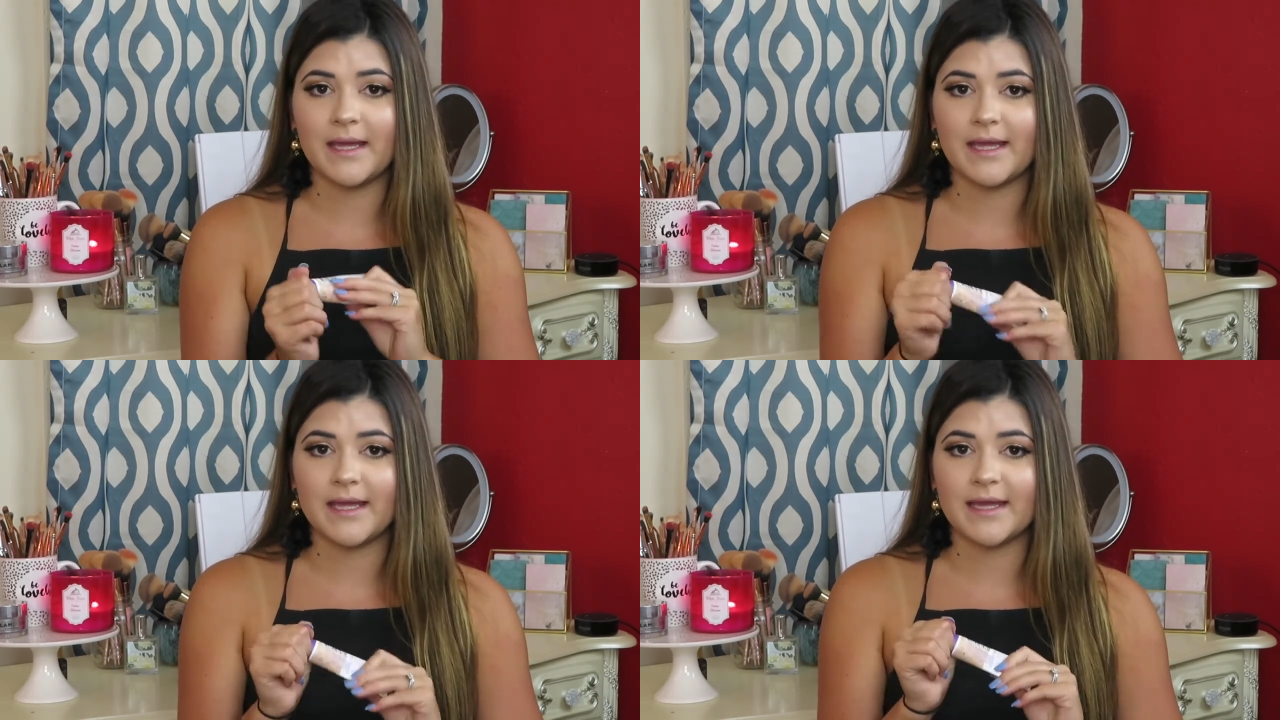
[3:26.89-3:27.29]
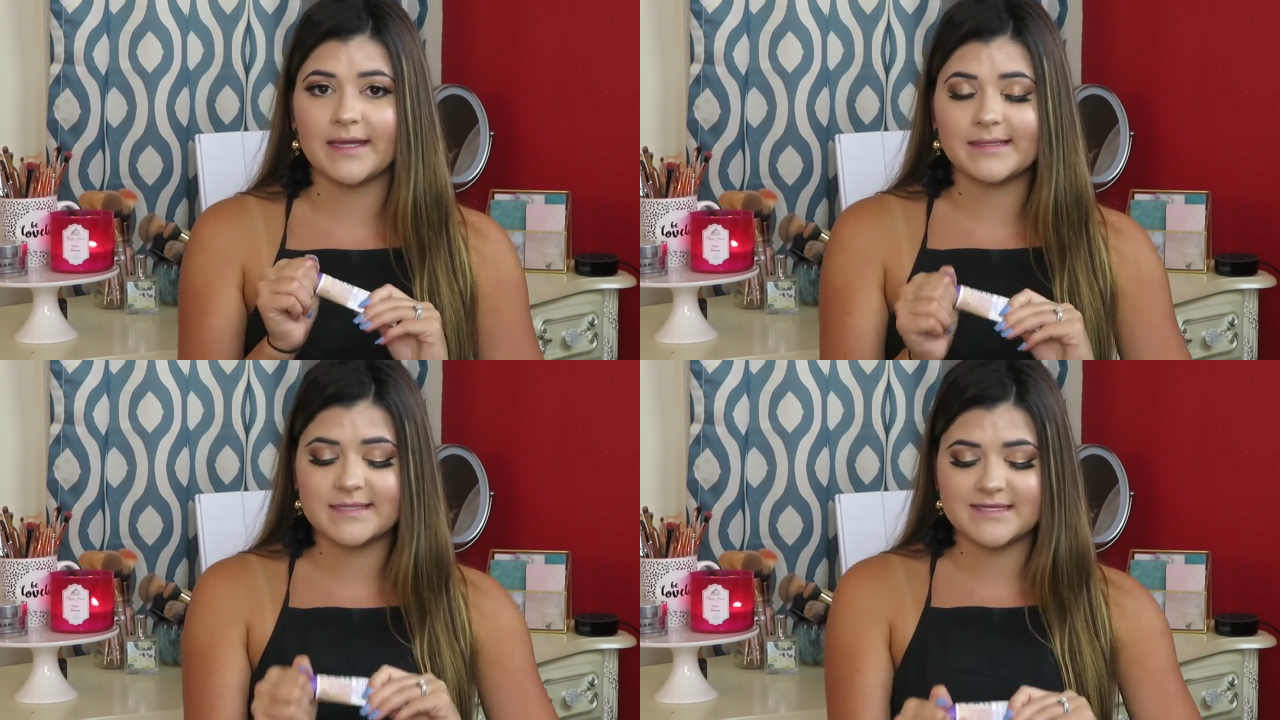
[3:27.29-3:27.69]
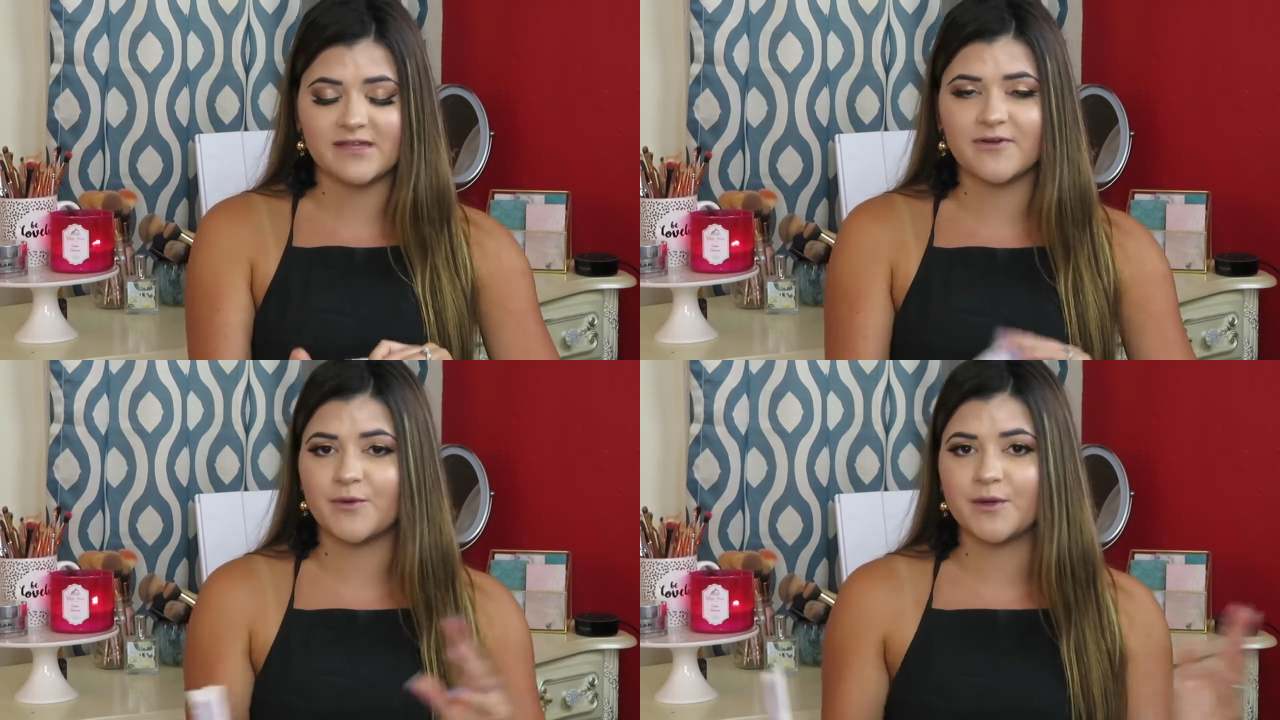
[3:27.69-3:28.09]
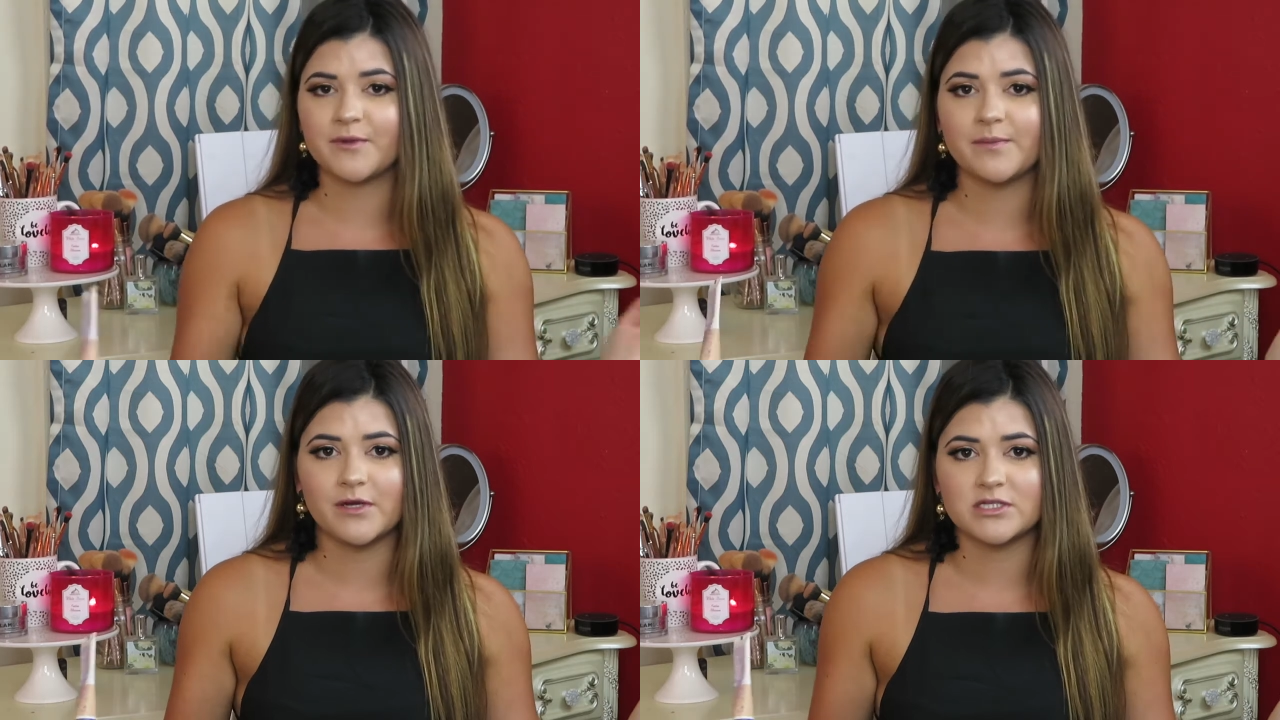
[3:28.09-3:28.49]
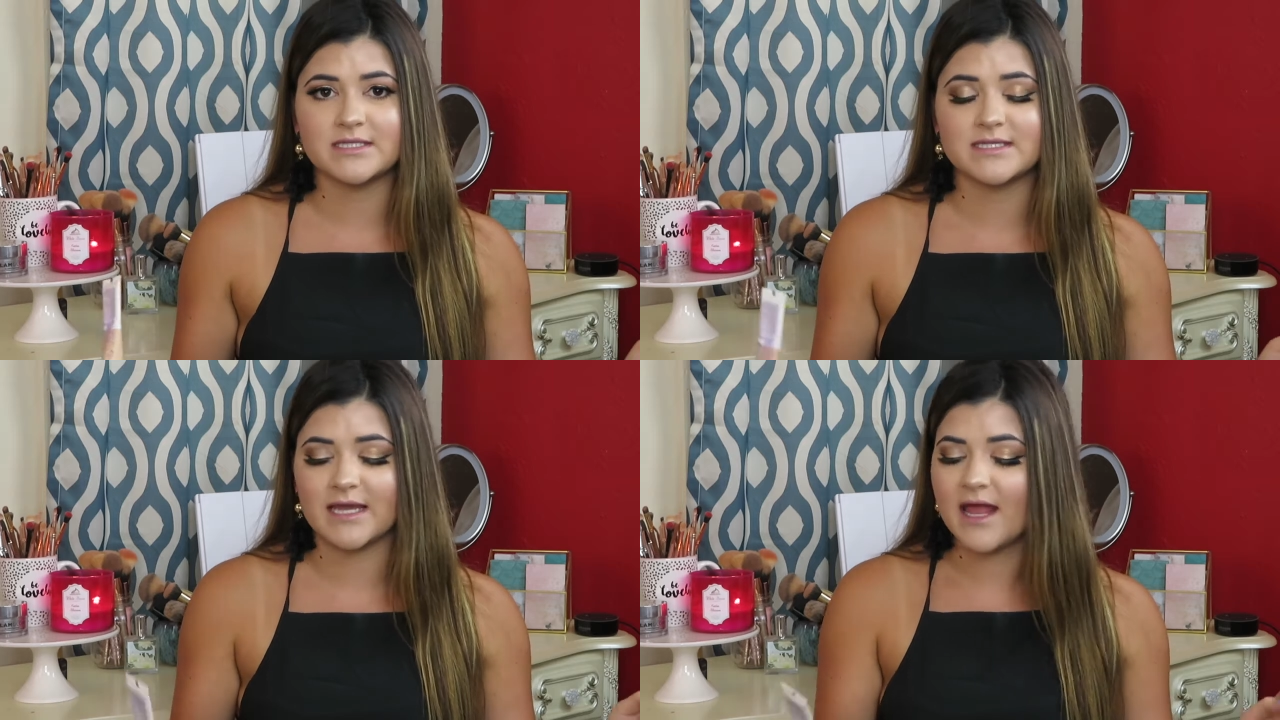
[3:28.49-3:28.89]
and see if I want to
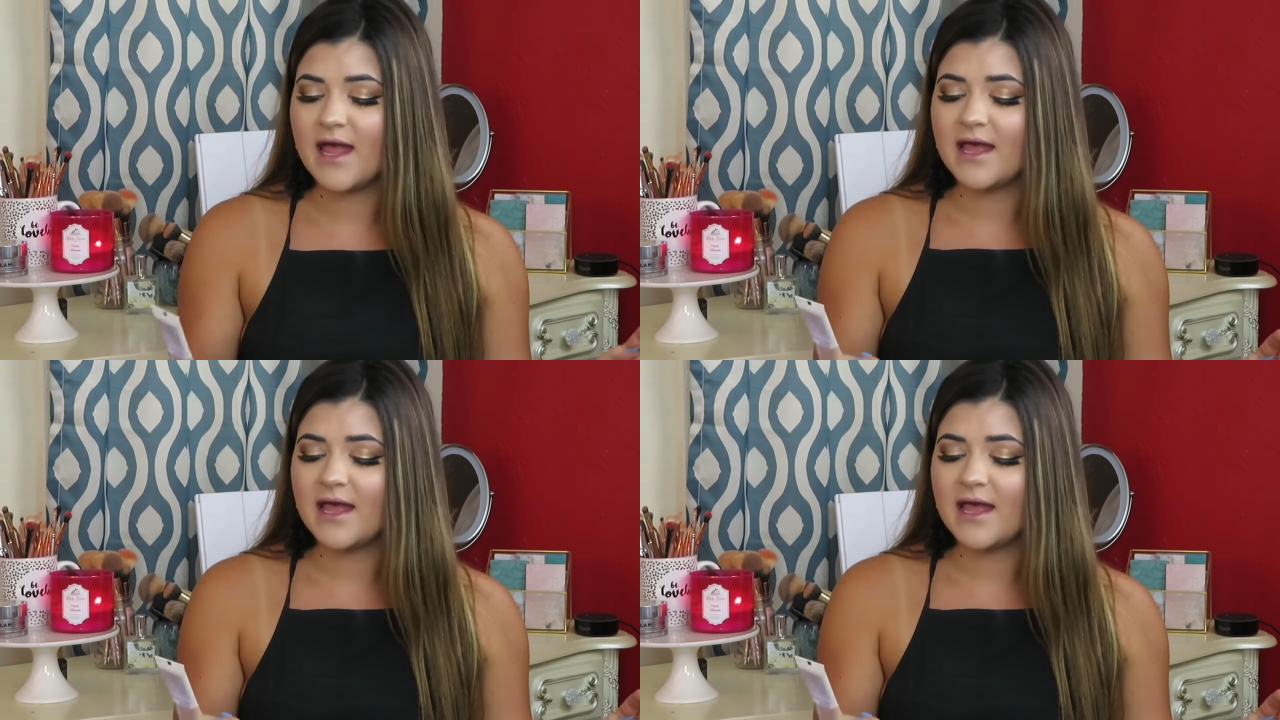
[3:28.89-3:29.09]
repurchase it.